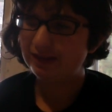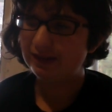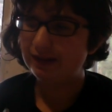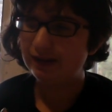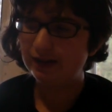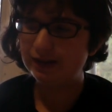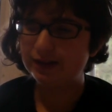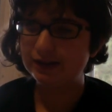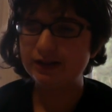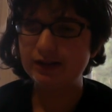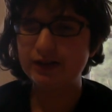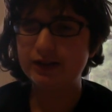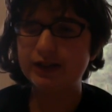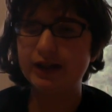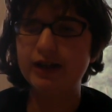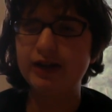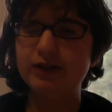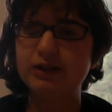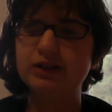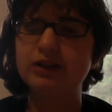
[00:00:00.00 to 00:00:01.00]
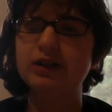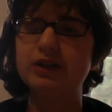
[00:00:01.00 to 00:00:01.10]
that's another character.